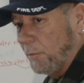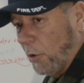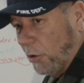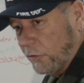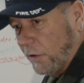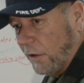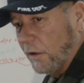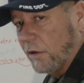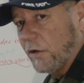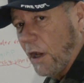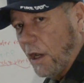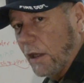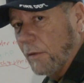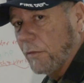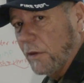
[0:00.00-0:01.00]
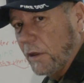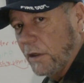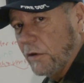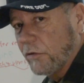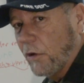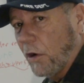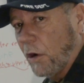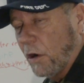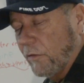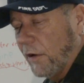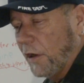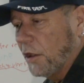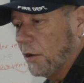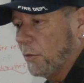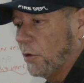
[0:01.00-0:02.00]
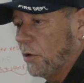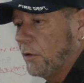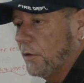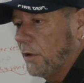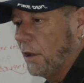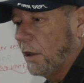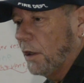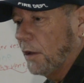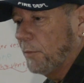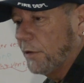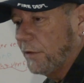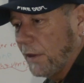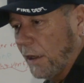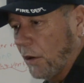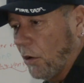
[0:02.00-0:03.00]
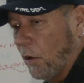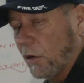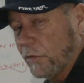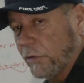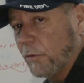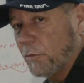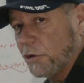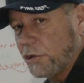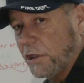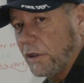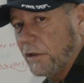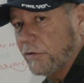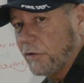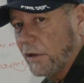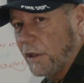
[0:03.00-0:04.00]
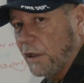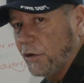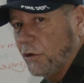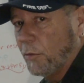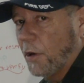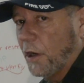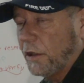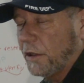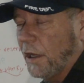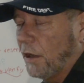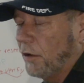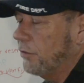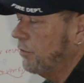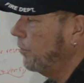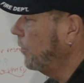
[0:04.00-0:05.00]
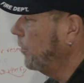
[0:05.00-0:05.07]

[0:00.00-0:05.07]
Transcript: most of the time these are available, but they are also machines and they do break down.